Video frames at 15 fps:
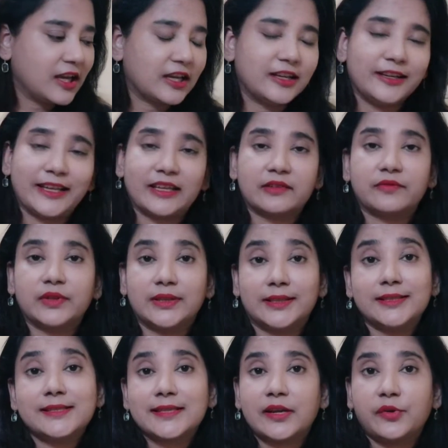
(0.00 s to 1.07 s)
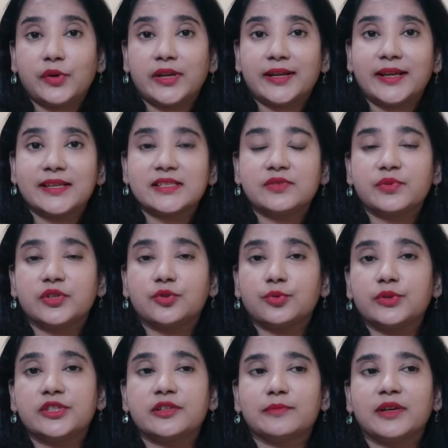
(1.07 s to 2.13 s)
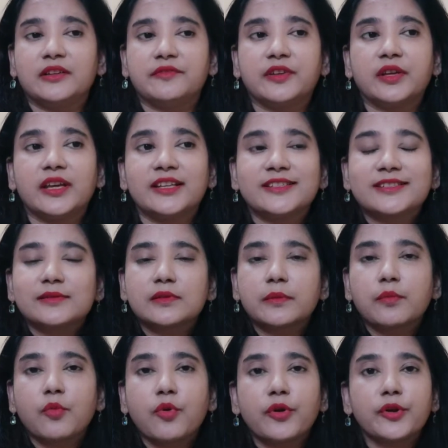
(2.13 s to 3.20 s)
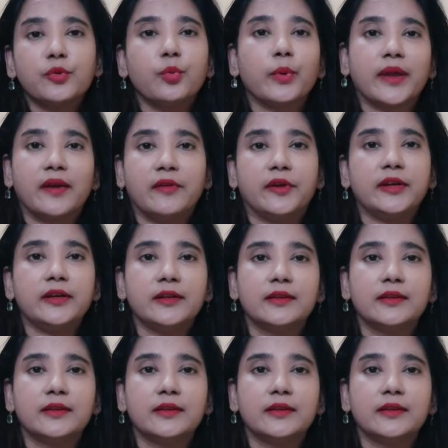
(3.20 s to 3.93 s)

like, with this I realized with Dolce Amalfi, it's the more you wear it,